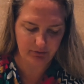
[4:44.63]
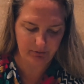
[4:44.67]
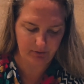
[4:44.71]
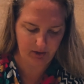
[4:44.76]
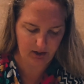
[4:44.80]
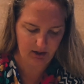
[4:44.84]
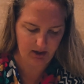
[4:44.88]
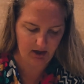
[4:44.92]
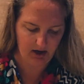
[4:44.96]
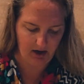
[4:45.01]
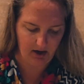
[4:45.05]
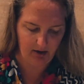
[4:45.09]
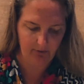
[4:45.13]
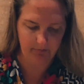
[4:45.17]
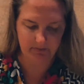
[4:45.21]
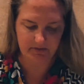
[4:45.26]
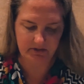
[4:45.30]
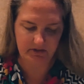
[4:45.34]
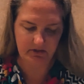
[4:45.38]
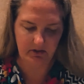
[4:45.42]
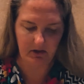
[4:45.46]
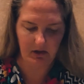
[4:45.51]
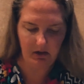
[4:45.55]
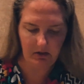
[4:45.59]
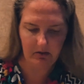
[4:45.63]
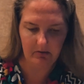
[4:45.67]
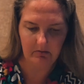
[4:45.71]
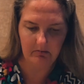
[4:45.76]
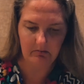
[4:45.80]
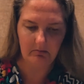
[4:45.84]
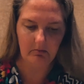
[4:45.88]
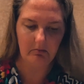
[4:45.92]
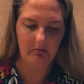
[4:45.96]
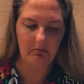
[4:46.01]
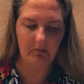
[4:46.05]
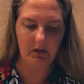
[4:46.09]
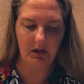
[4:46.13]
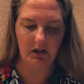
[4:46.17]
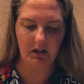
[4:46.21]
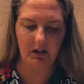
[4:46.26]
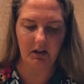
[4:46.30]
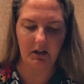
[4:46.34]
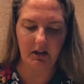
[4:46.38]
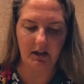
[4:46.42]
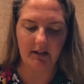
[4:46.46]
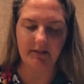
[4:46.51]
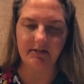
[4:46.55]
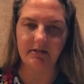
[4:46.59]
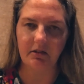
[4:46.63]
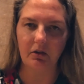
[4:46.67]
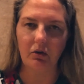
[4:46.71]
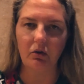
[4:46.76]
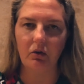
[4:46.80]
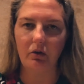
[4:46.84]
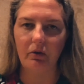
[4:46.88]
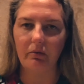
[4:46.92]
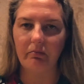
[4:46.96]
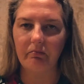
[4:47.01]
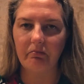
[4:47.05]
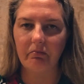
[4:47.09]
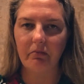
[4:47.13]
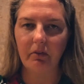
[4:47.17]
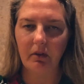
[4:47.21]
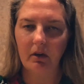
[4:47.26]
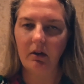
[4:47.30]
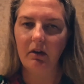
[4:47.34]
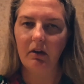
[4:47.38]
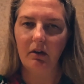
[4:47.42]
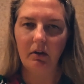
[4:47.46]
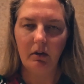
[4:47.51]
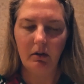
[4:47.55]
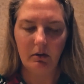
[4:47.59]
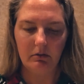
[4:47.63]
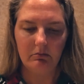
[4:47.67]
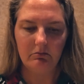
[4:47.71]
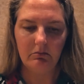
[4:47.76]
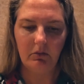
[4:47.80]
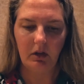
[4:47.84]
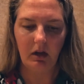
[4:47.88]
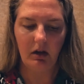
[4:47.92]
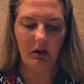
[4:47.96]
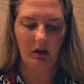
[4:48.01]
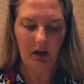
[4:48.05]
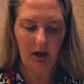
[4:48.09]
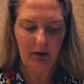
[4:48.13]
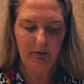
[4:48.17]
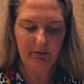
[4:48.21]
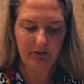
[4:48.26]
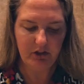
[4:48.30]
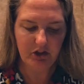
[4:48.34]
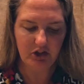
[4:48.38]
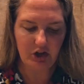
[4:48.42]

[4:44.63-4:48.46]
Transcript: it helps like make it a nice little fish